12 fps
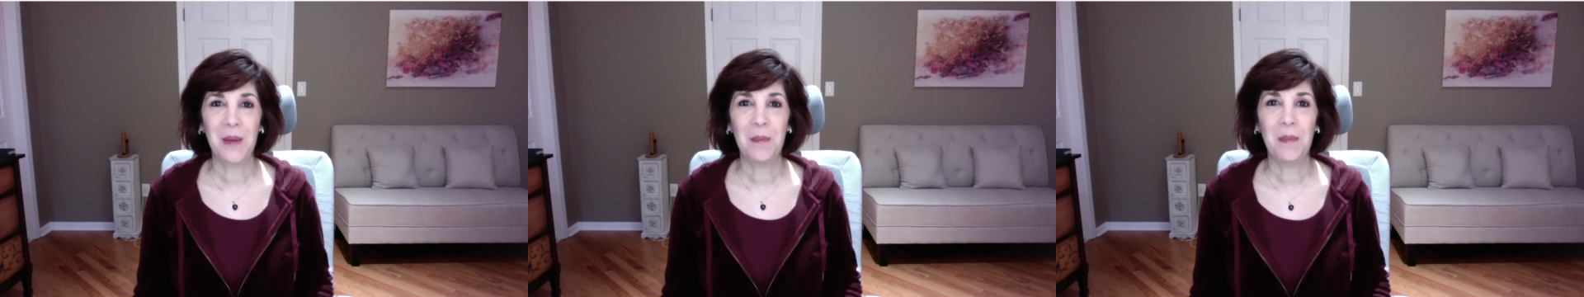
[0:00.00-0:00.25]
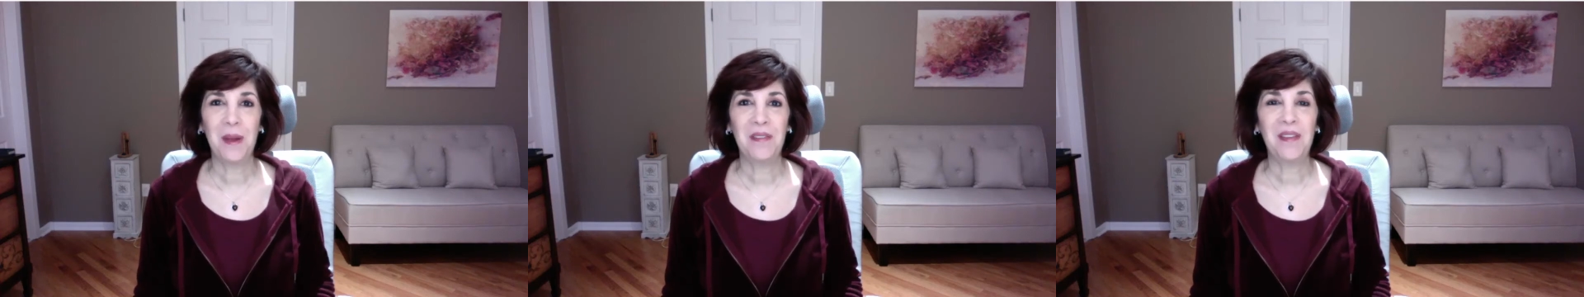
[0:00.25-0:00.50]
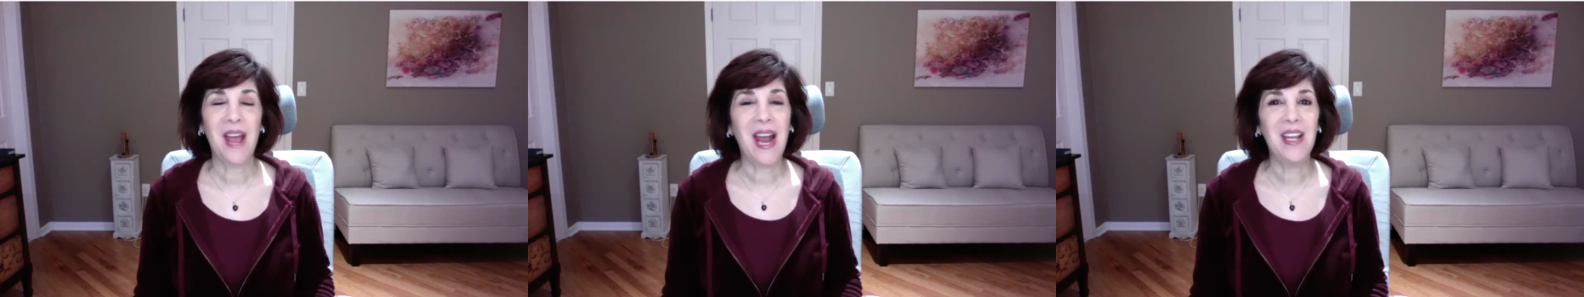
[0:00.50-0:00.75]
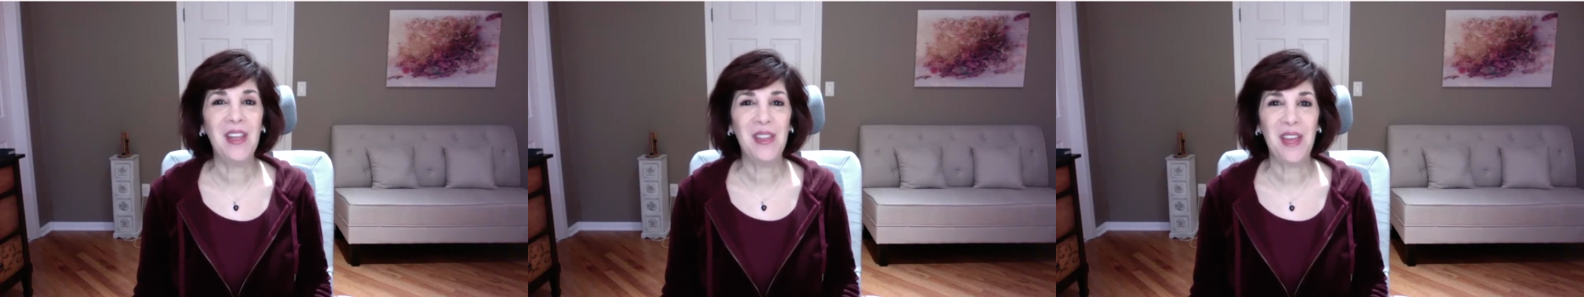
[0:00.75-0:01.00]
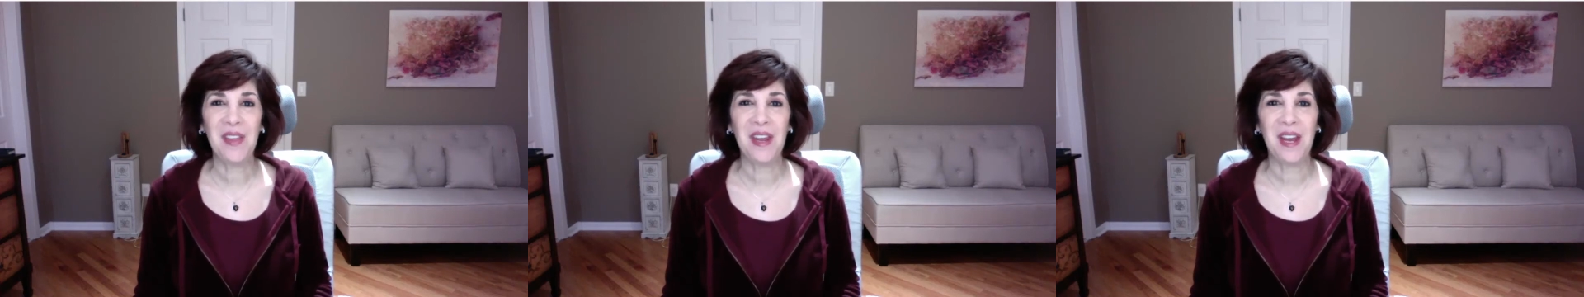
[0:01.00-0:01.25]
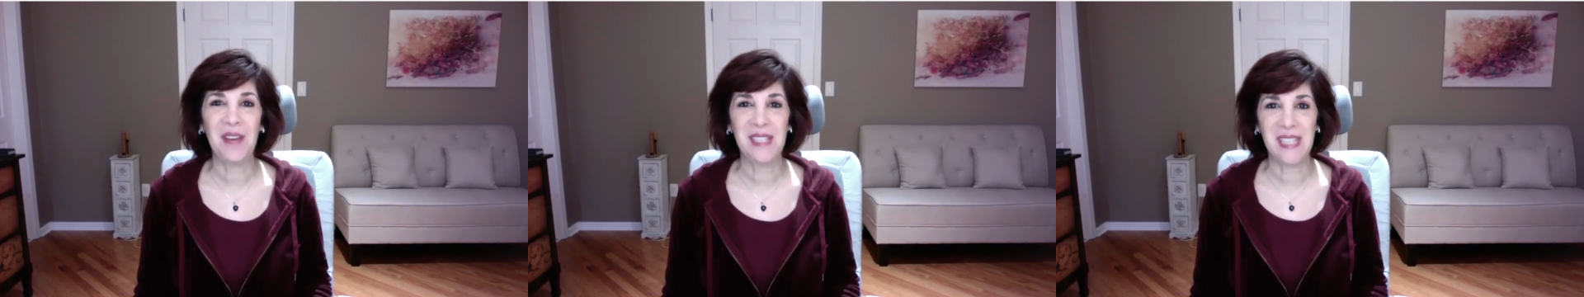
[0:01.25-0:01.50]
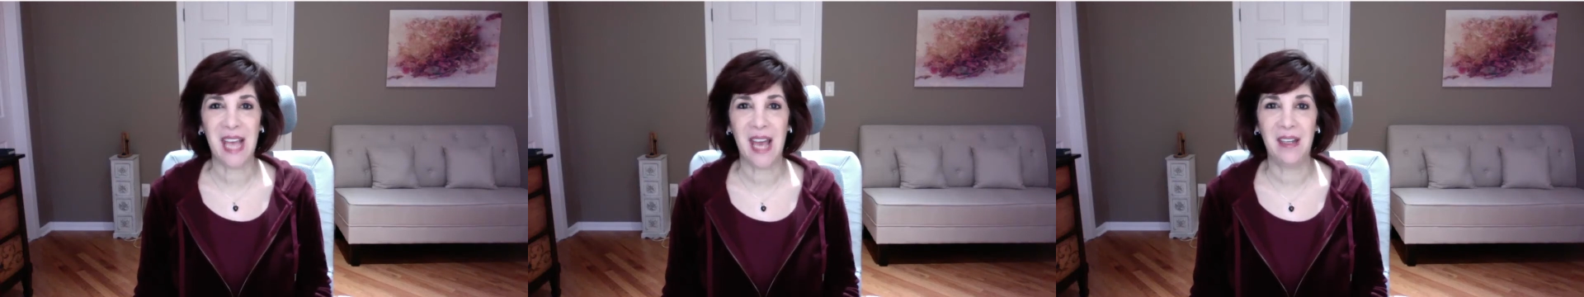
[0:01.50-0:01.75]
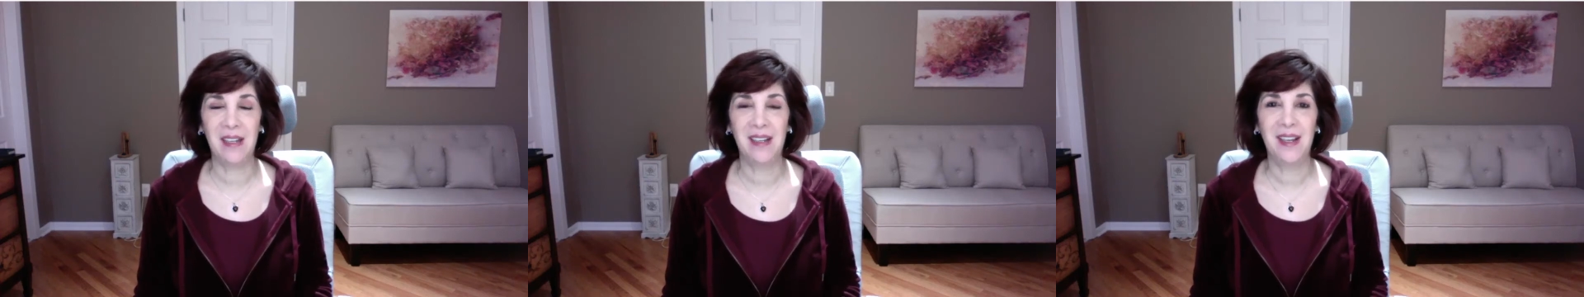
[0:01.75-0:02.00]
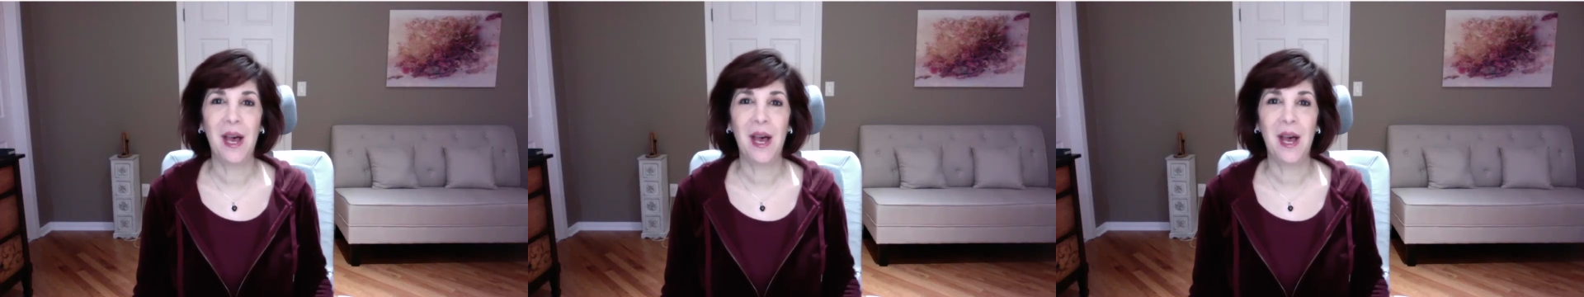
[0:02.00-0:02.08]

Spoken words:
but if anything that I've said